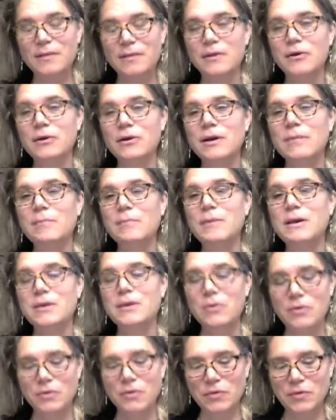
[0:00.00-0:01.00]
There can be
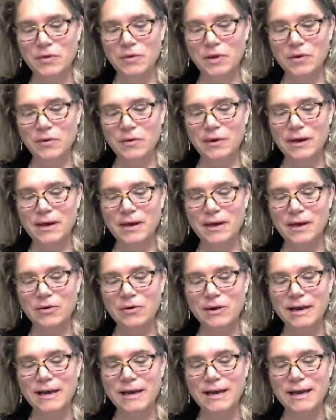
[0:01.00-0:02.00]
no theory
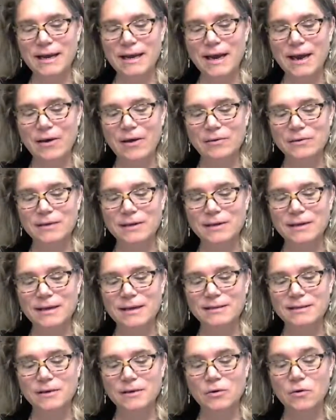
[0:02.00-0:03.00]
or any account
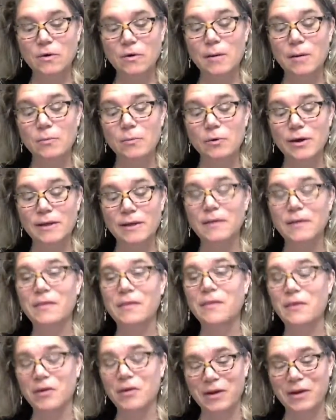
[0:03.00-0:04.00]
unless it corroborate the
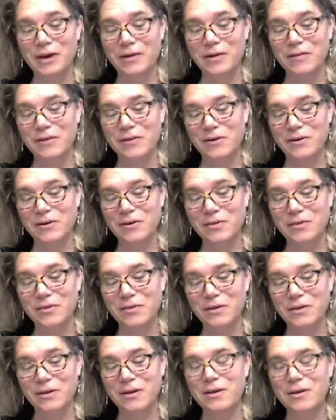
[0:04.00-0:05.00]
theory of the earth.
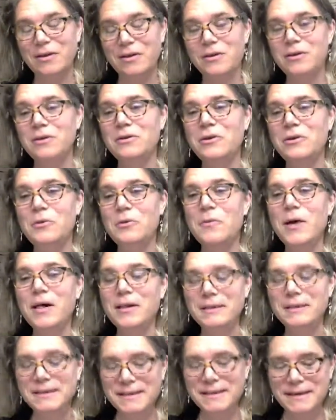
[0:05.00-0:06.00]
No
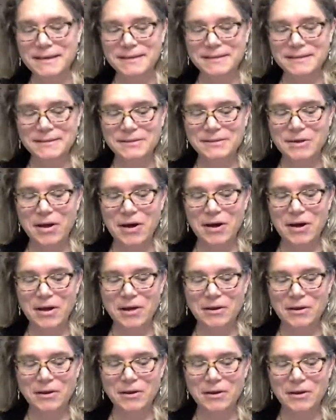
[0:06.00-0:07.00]
politics,
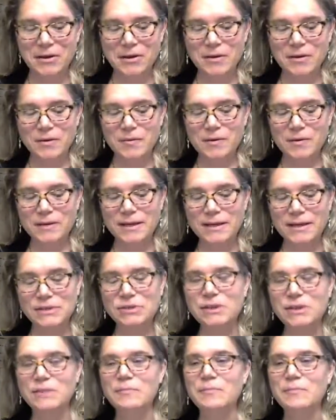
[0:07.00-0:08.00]
song,
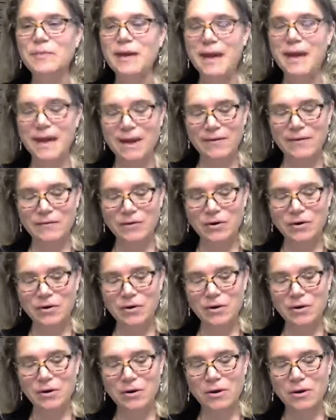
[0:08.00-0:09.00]
religion,
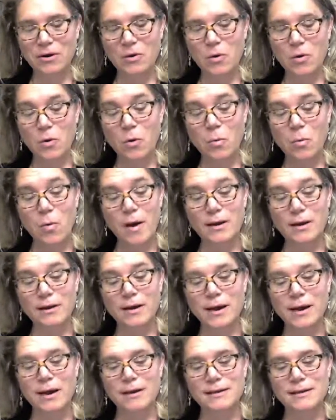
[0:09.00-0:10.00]
behavior, or
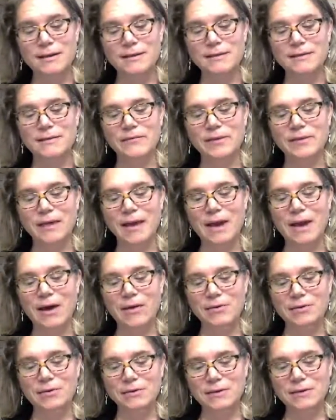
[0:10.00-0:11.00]
whatnot is of
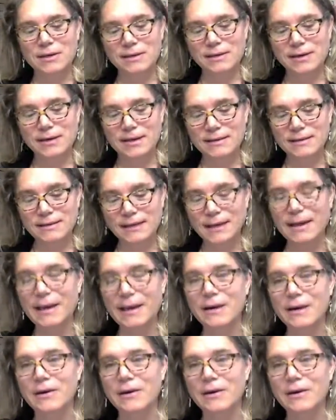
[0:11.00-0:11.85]
account unless it